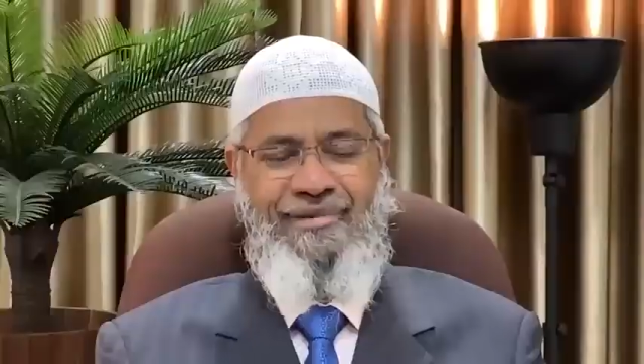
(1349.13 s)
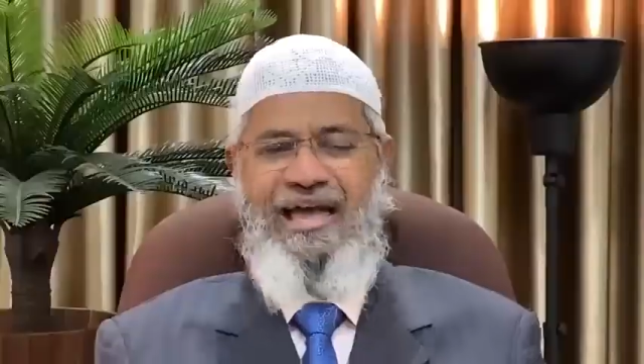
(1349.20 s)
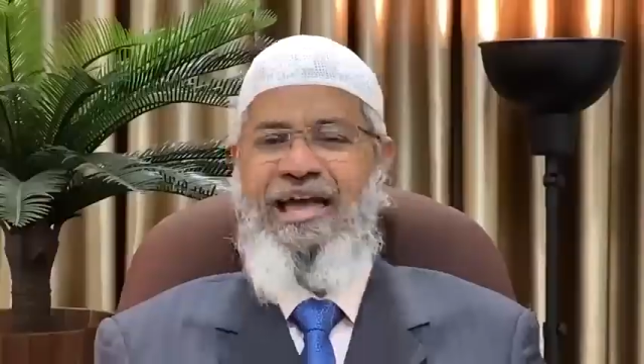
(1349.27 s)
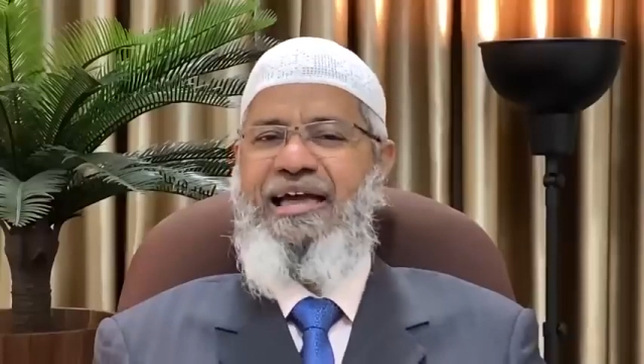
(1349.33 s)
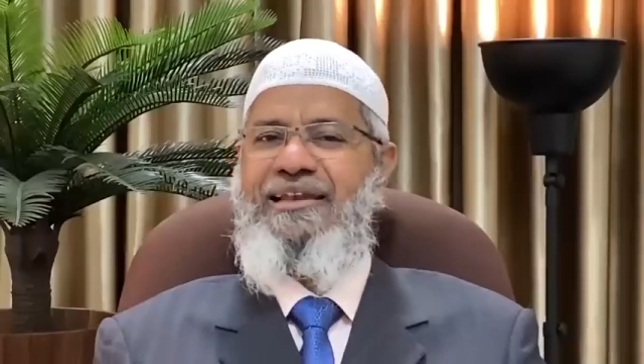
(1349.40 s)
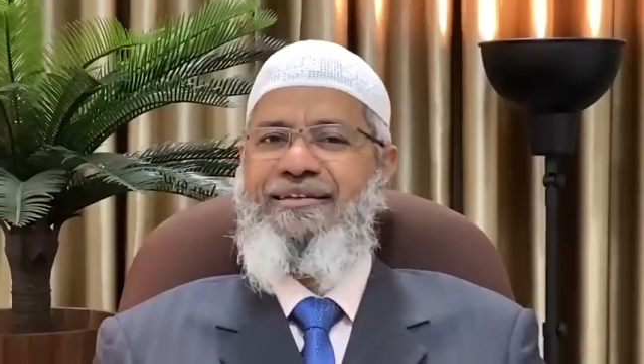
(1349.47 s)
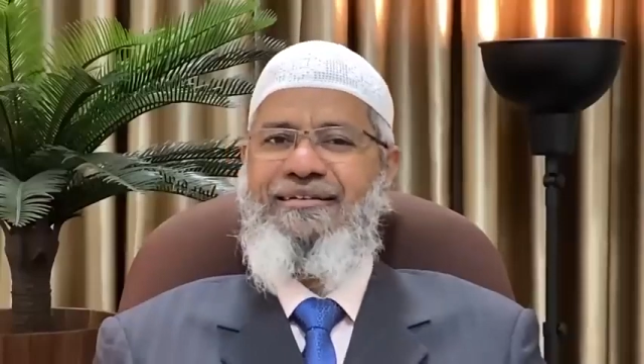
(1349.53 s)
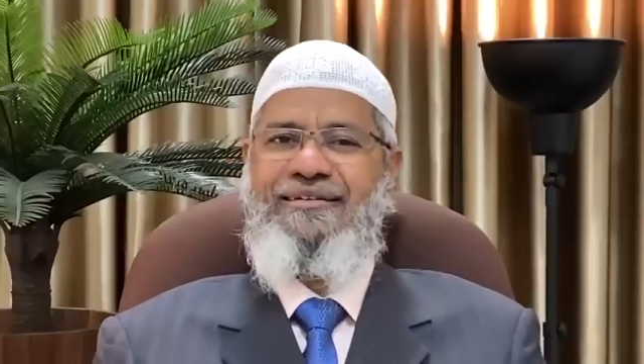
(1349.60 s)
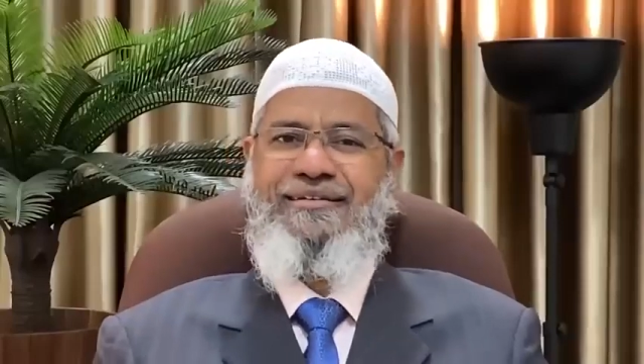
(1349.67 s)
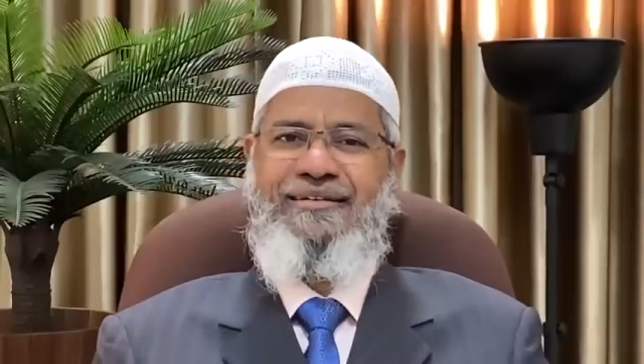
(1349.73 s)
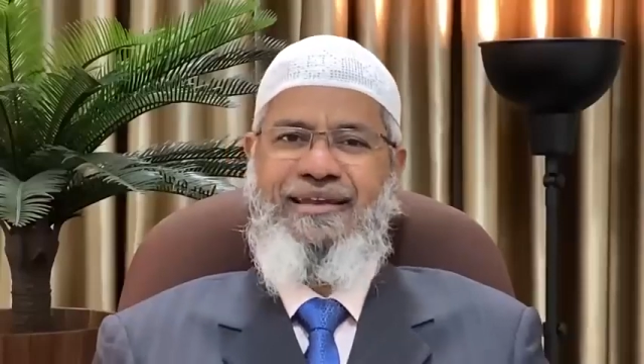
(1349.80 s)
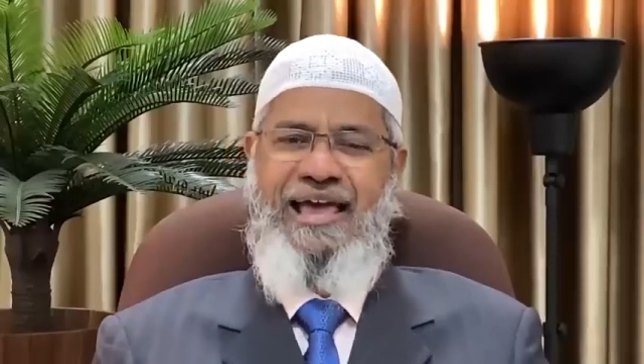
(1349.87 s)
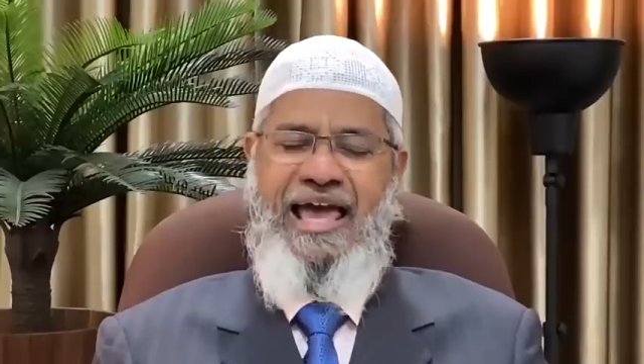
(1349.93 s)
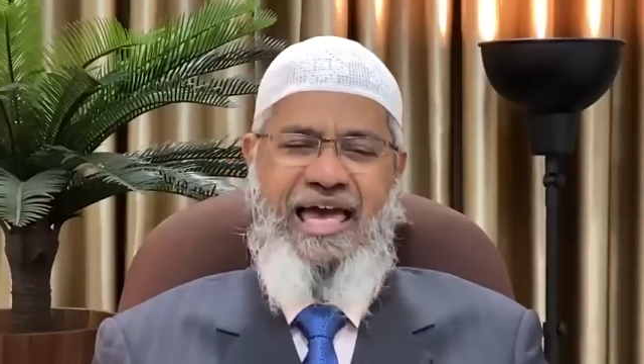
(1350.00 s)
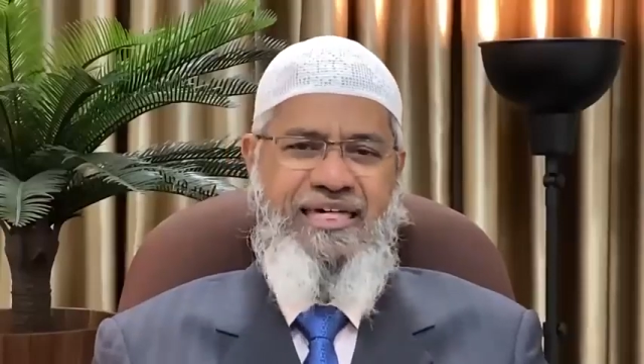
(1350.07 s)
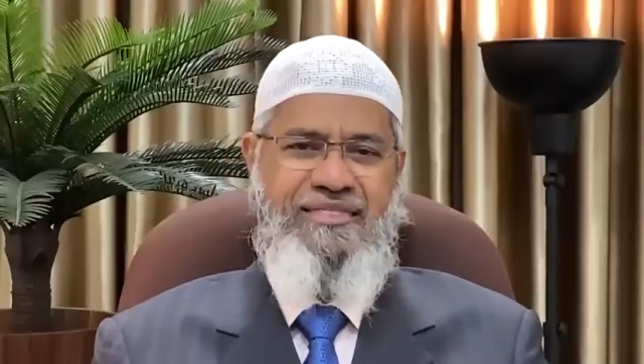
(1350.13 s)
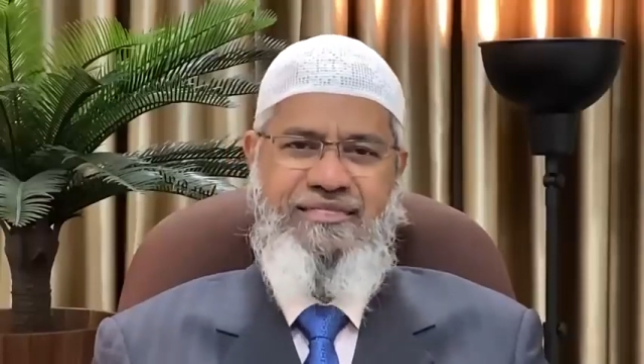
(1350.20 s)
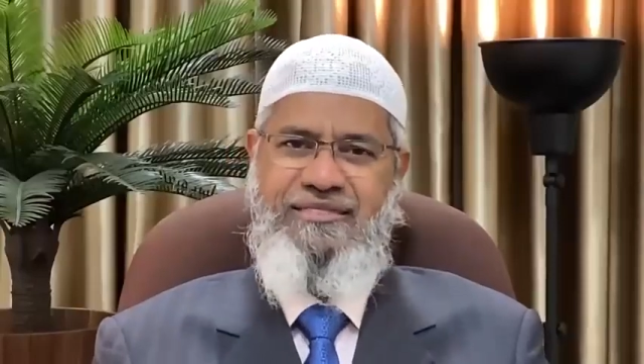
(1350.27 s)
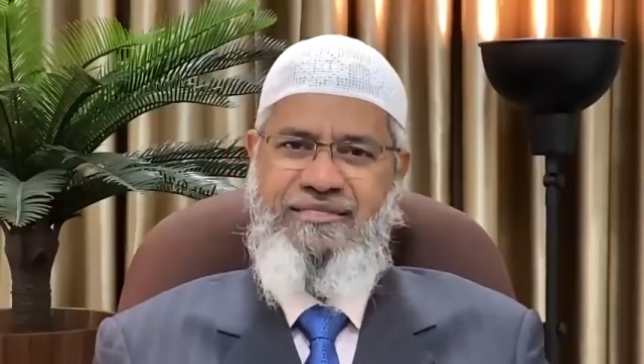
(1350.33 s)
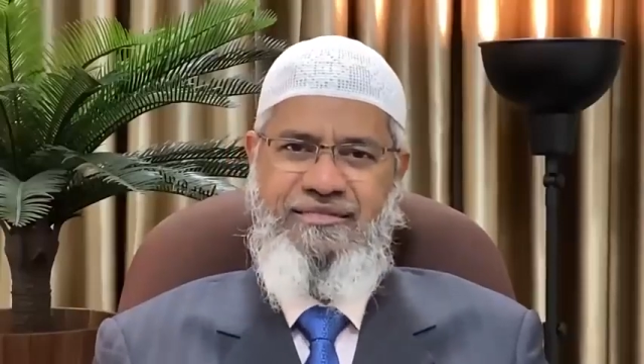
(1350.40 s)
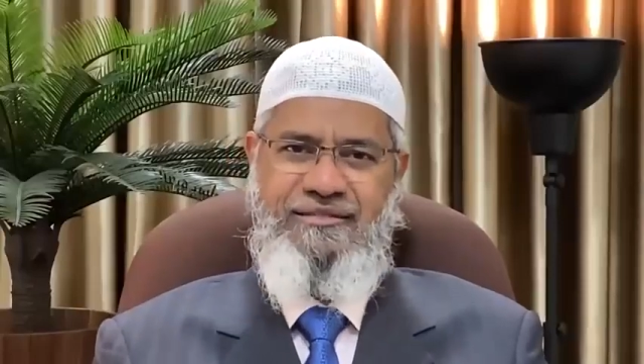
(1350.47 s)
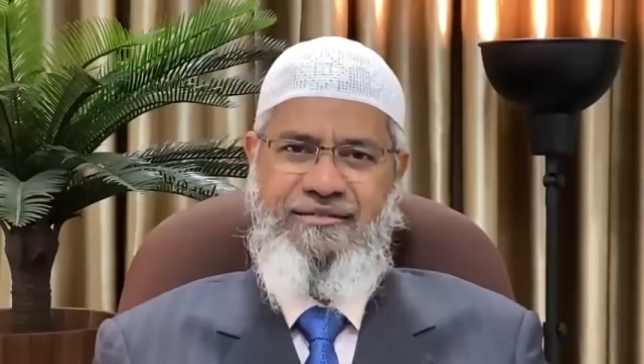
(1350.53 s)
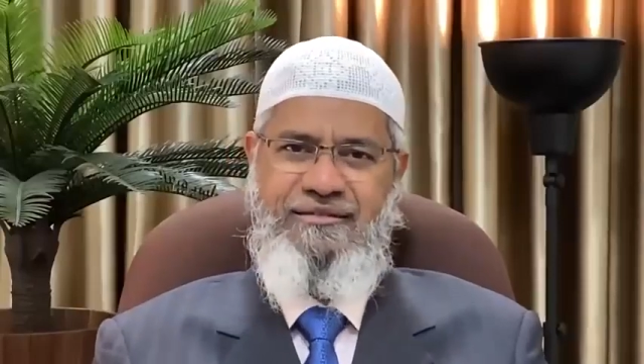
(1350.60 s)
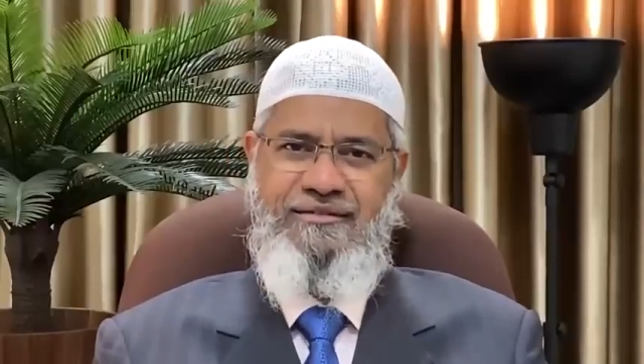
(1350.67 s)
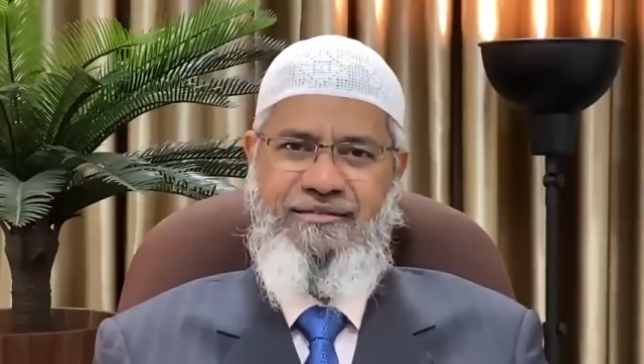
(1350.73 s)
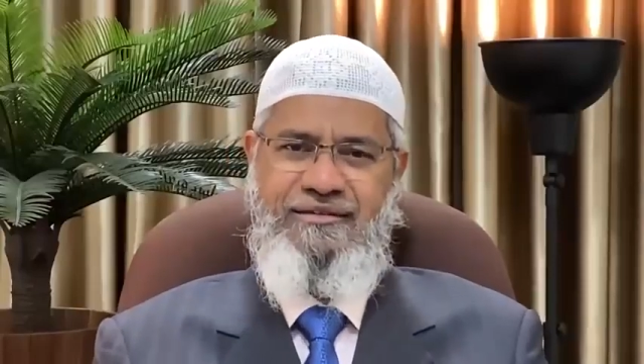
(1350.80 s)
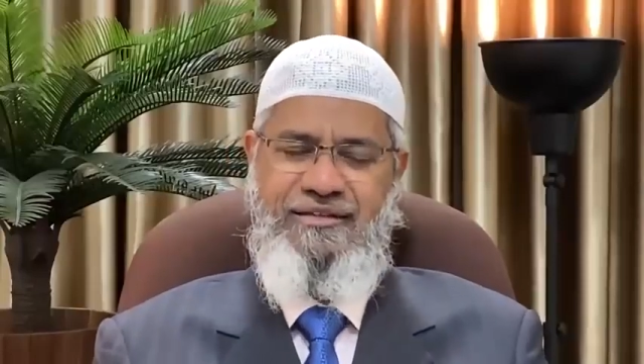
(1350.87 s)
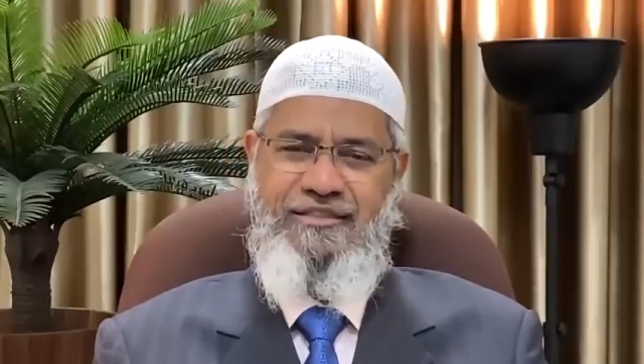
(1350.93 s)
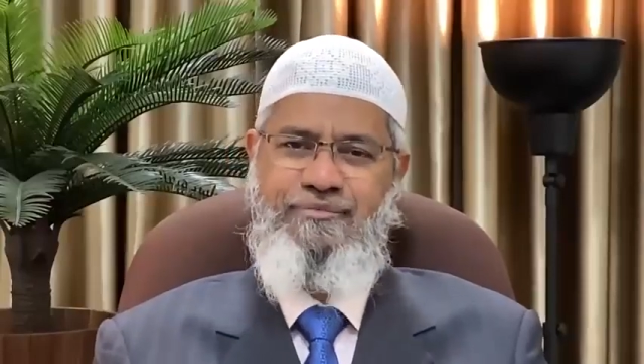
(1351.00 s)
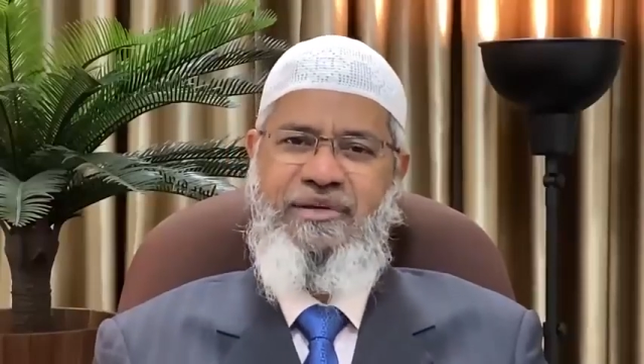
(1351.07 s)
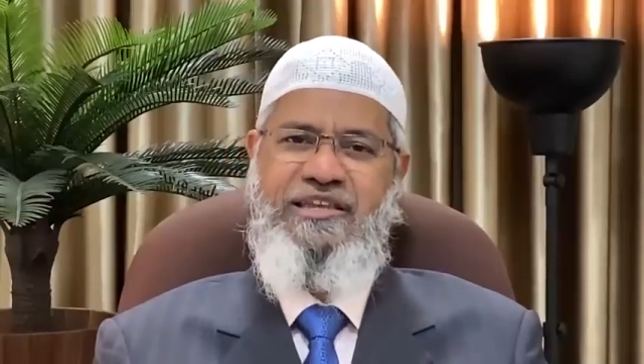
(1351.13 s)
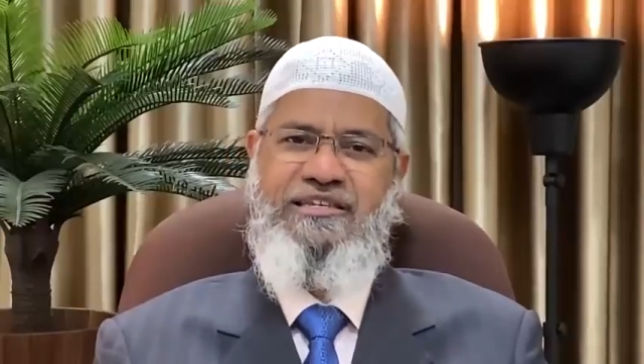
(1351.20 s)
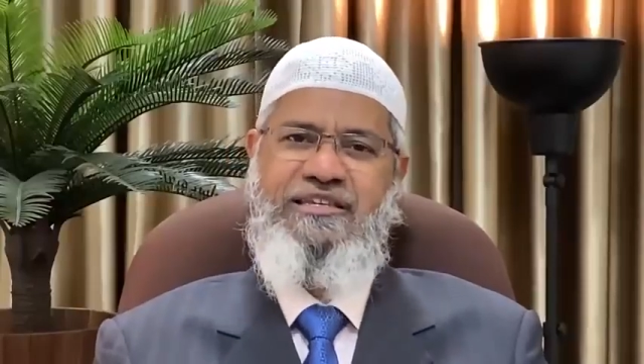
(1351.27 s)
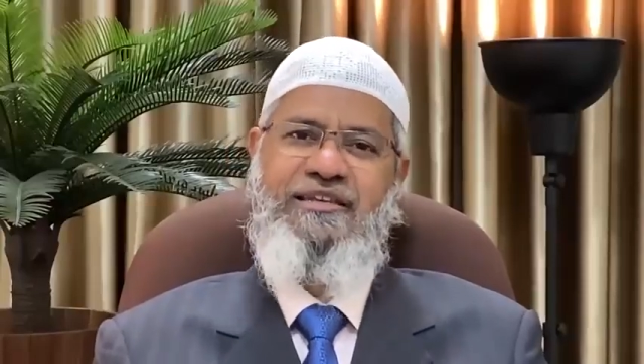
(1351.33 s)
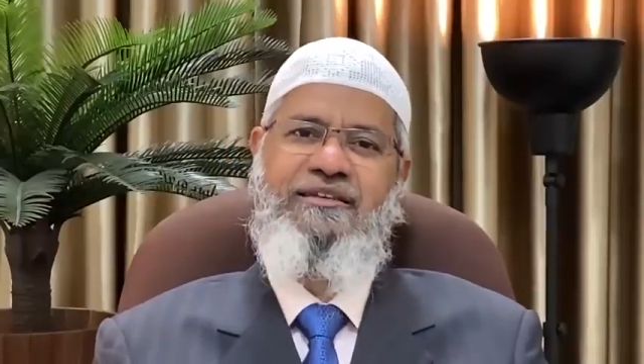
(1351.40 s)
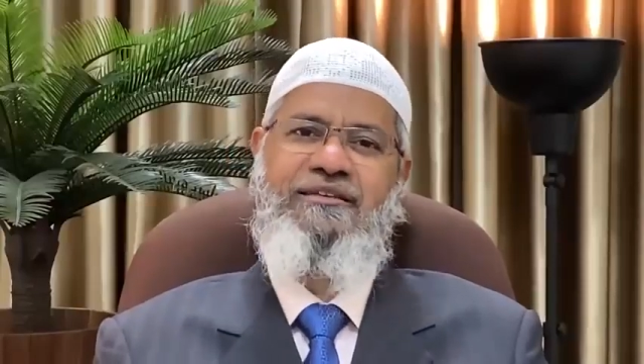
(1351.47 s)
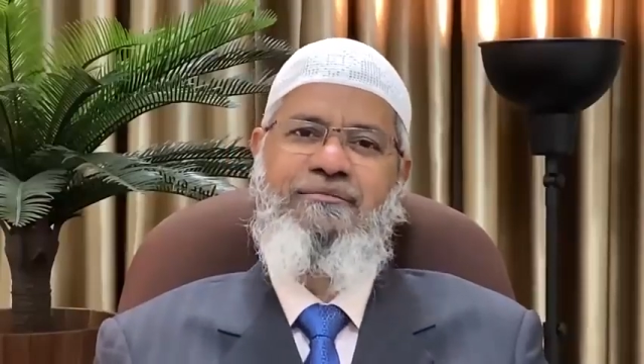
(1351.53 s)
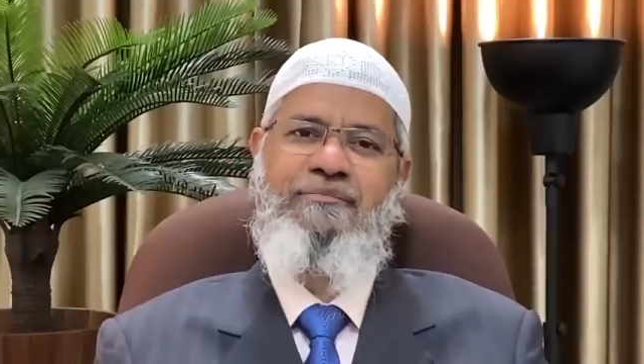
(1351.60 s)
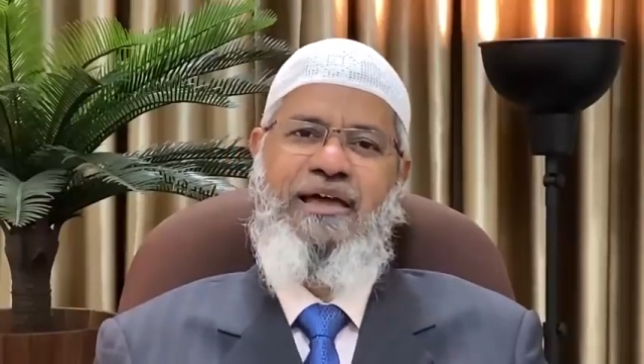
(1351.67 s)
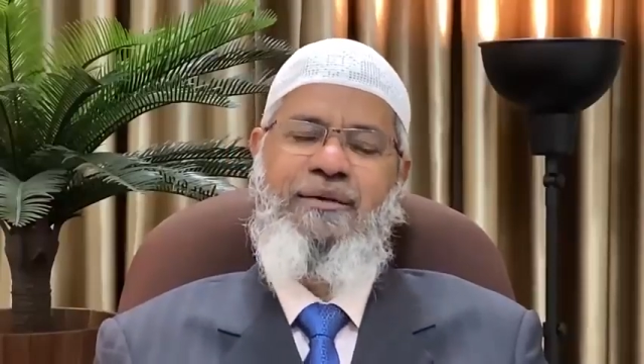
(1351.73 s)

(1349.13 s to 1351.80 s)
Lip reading: And as mentioned